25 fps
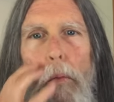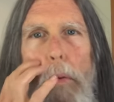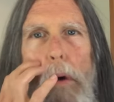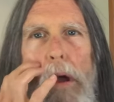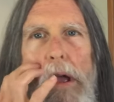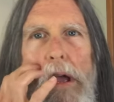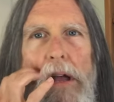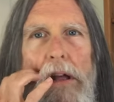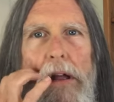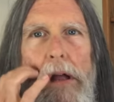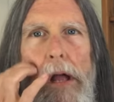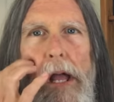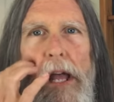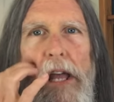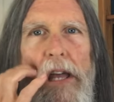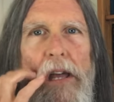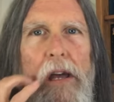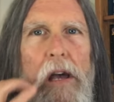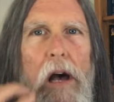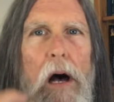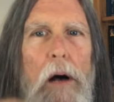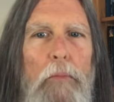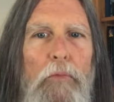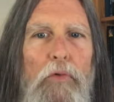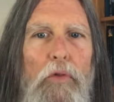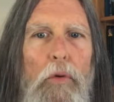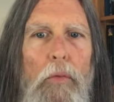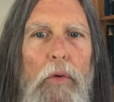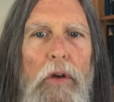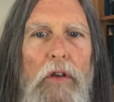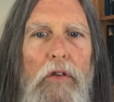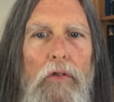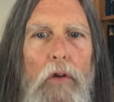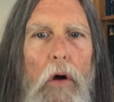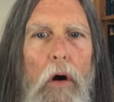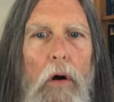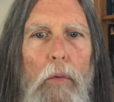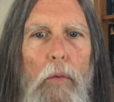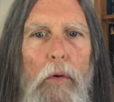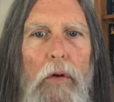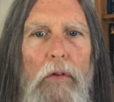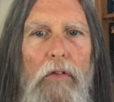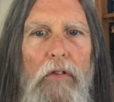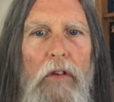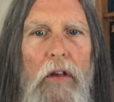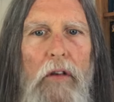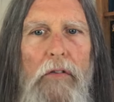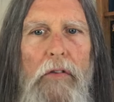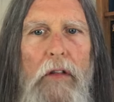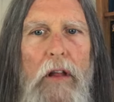it comes when we start
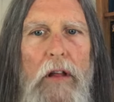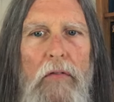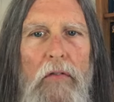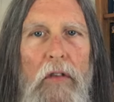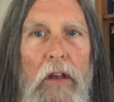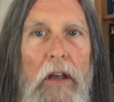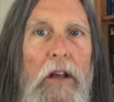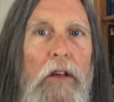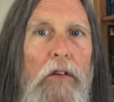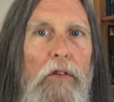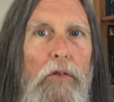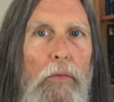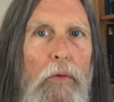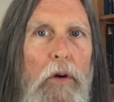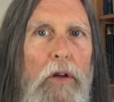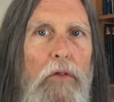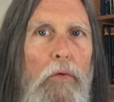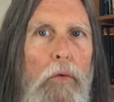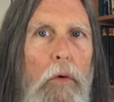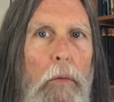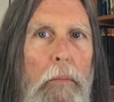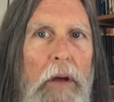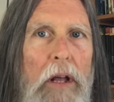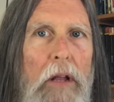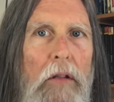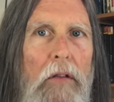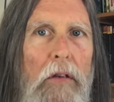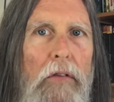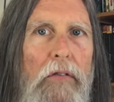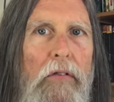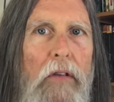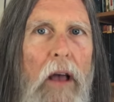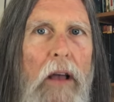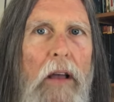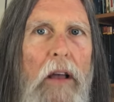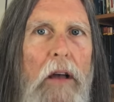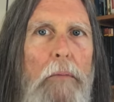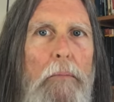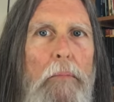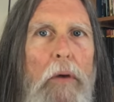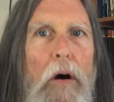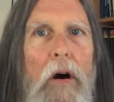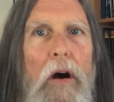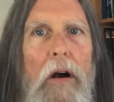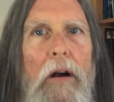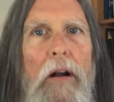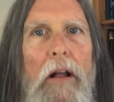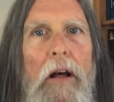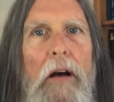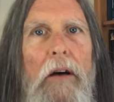resisting these, which will be the second
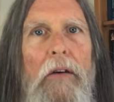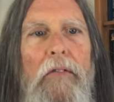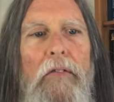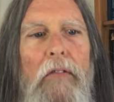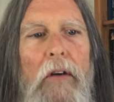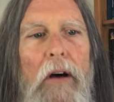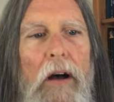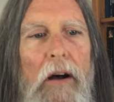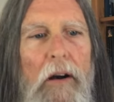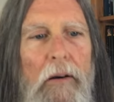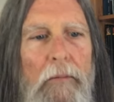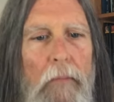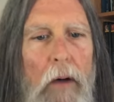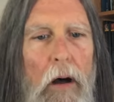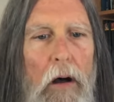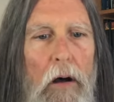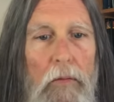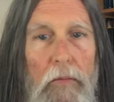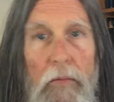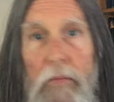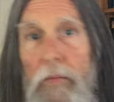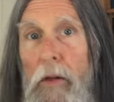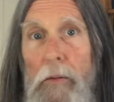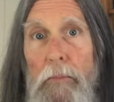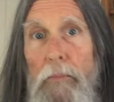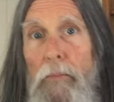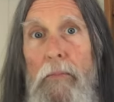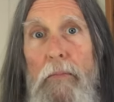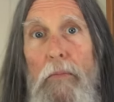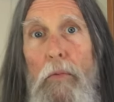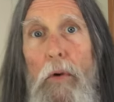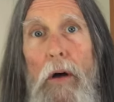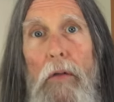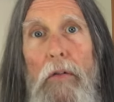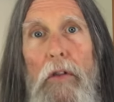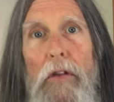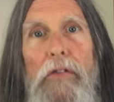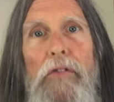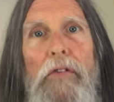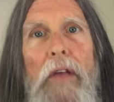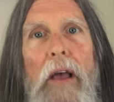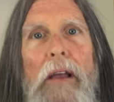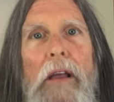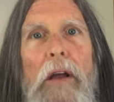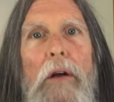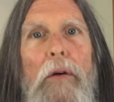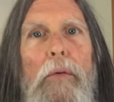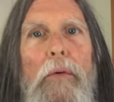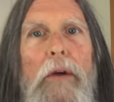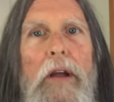part the
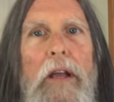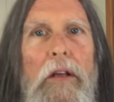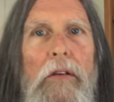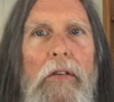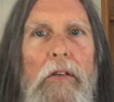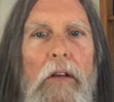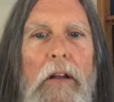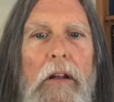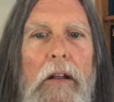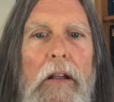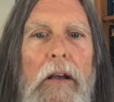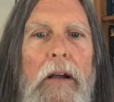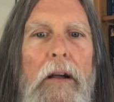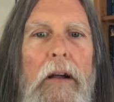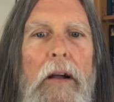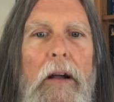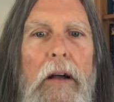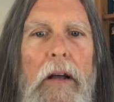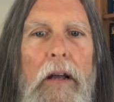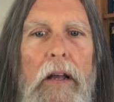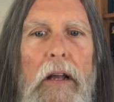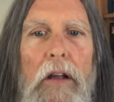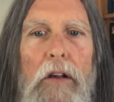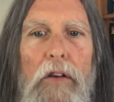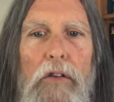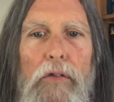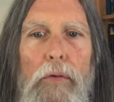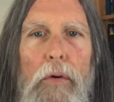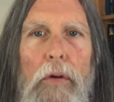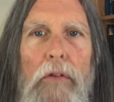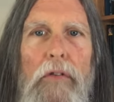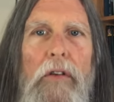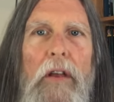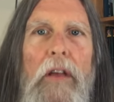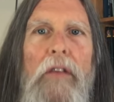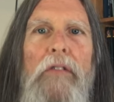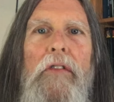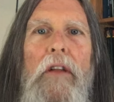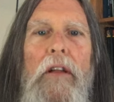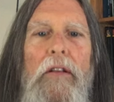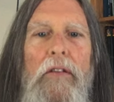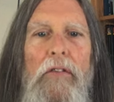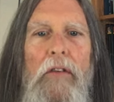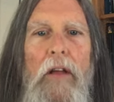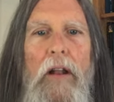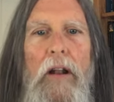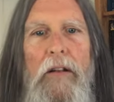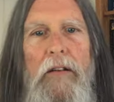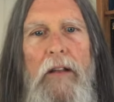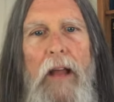second reason is resistance
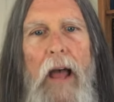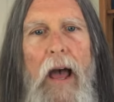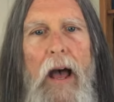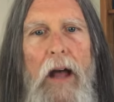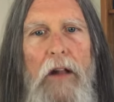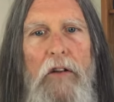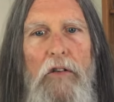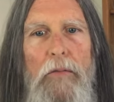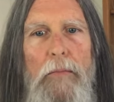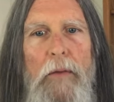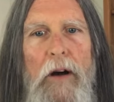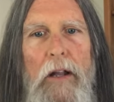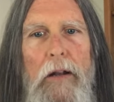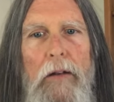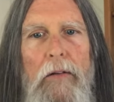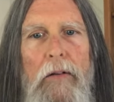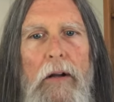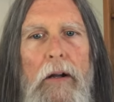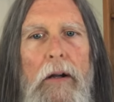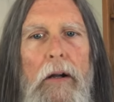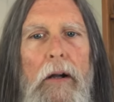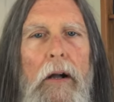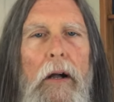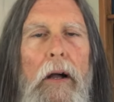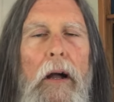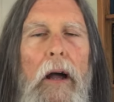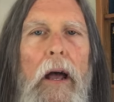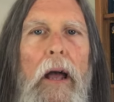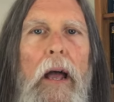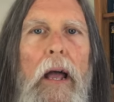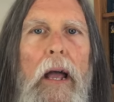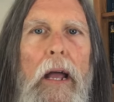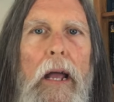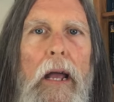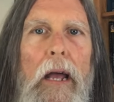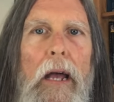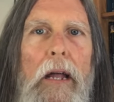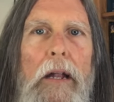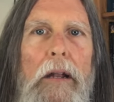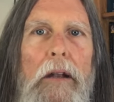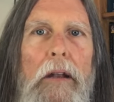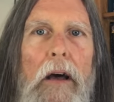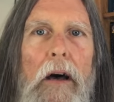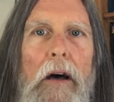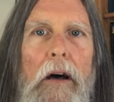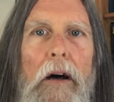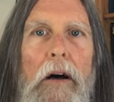and attachment. And